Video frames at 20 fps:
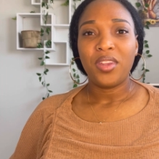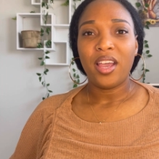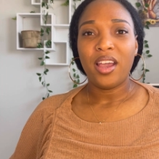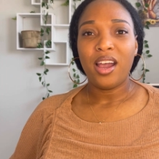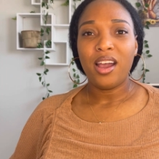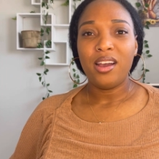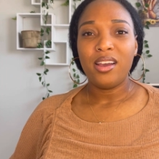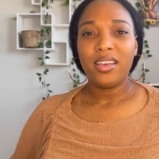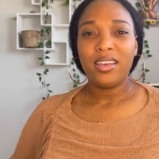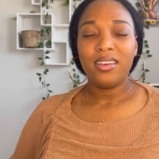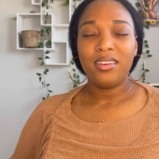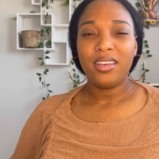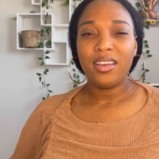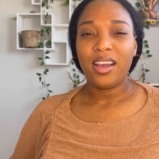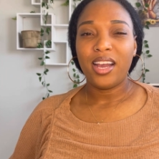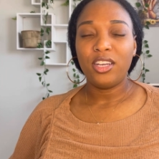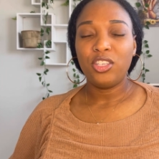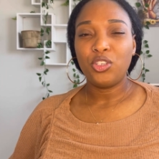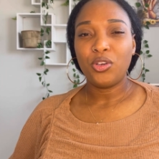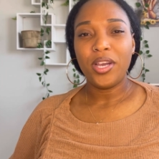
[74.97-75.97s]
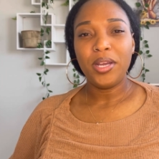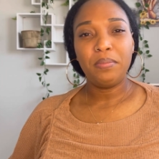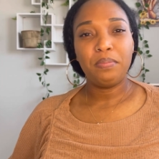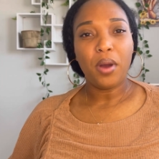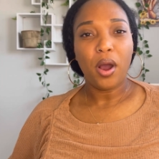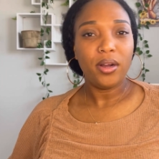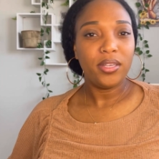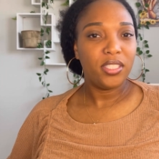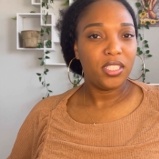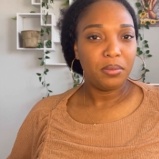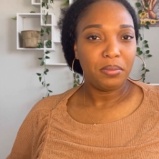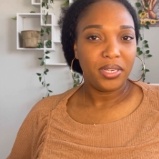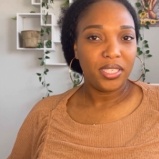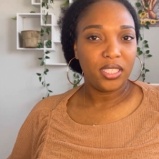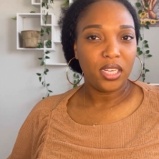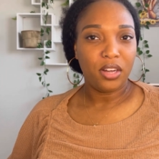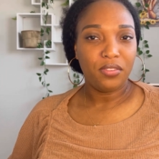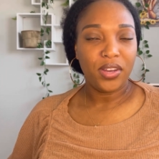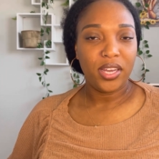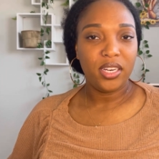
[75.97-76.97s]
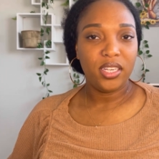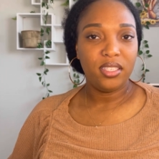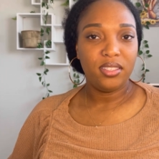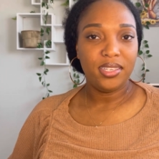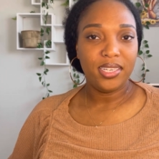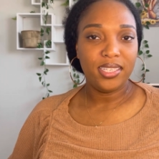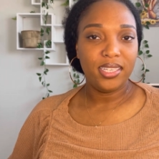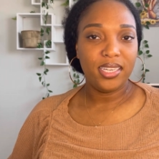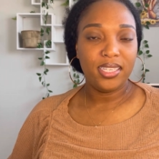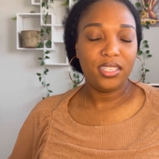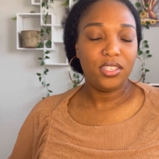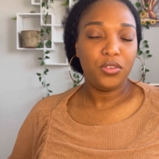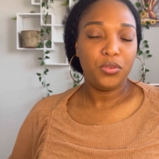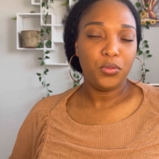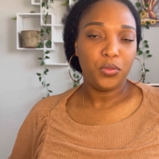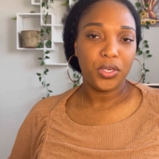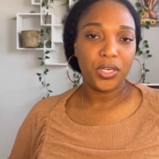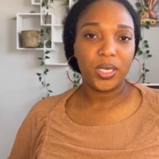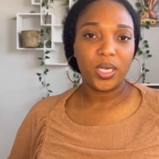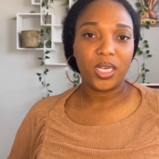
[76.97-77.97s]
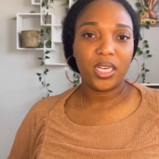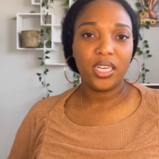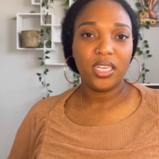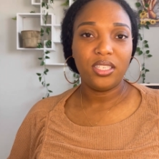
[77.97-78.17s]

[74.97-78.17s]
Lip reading: I tried boxing myself and it didn't work.